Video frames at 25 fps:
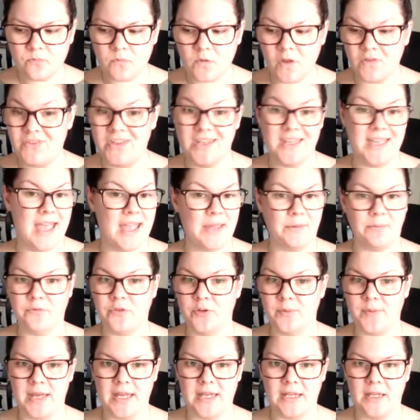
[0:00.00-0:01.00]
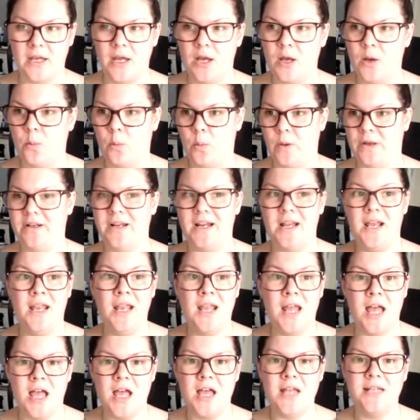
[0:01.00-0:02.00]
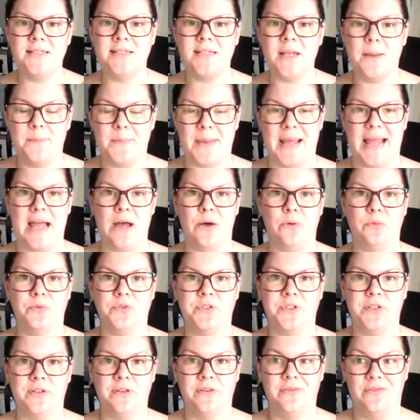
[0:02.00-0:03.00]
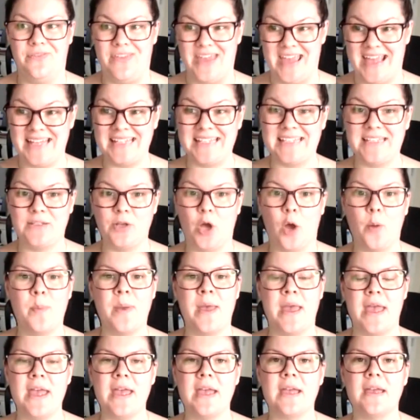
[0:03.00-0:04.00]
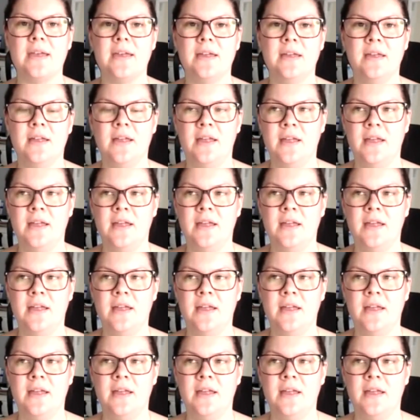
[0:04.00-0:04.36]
the game for me. When I learned about this topic,